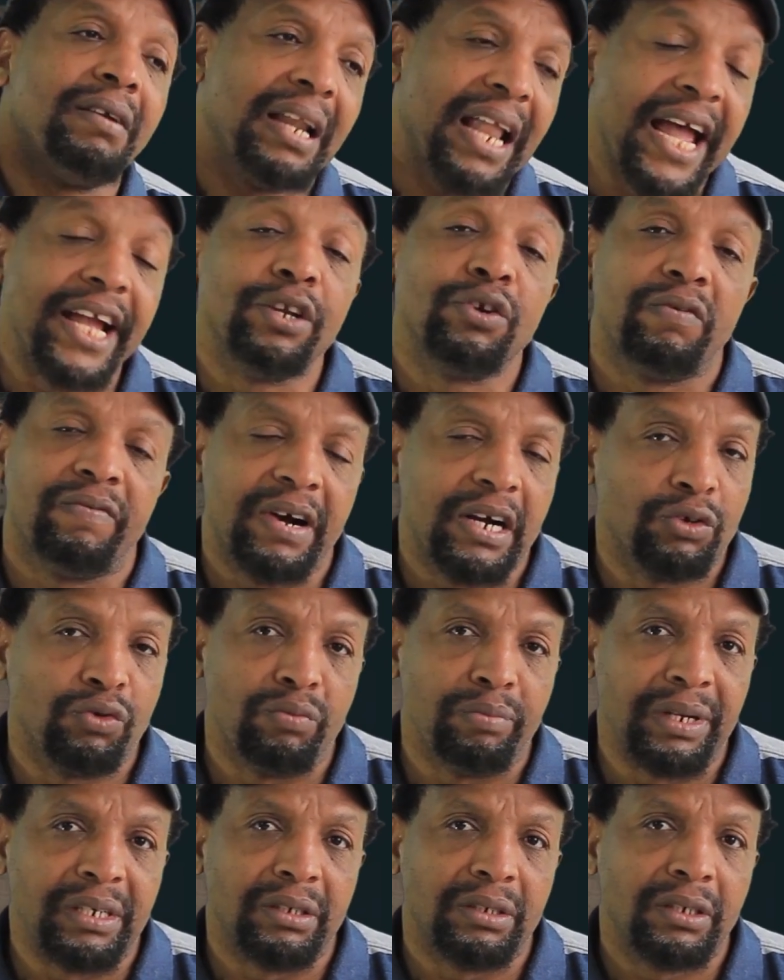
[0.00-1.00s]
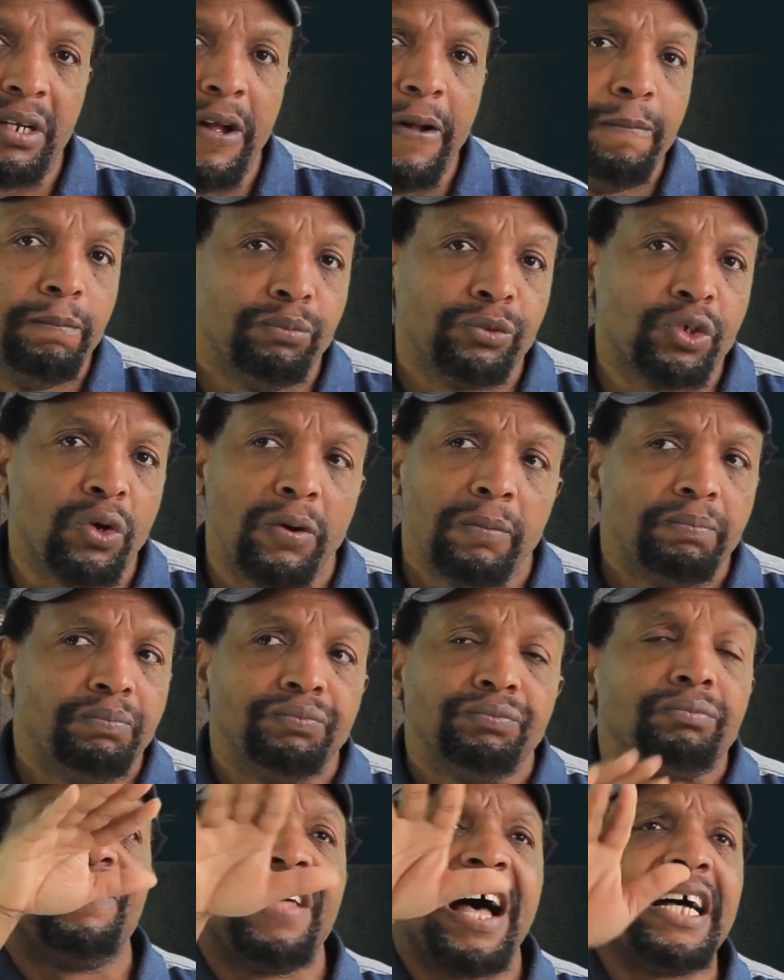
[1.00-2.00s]
line of argument.
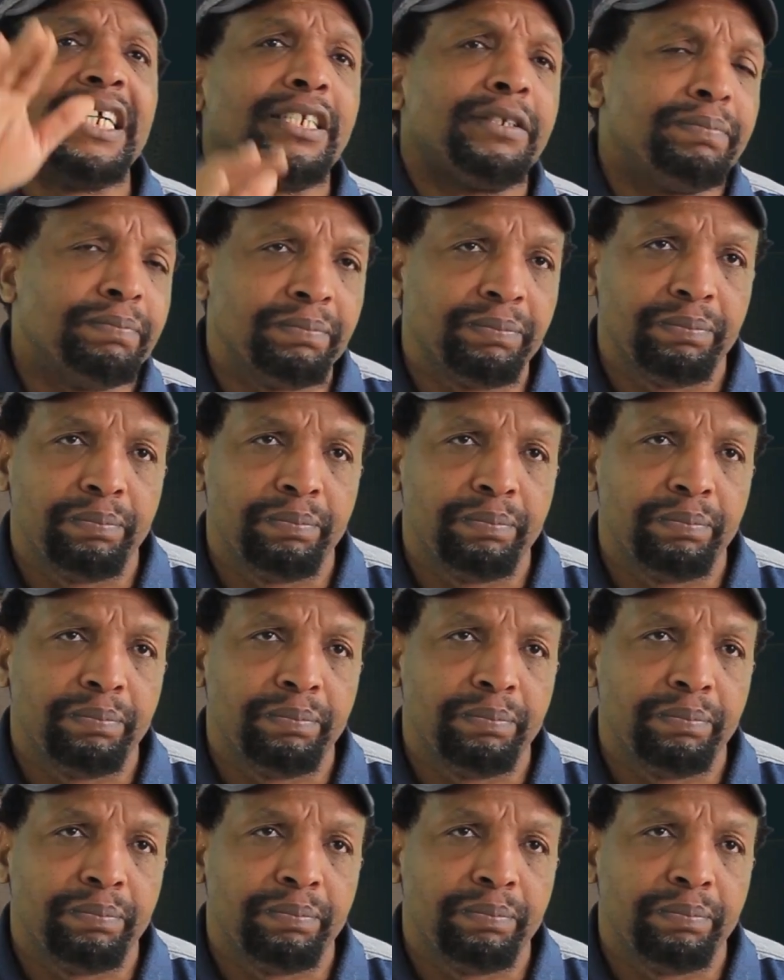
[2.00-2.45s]
So that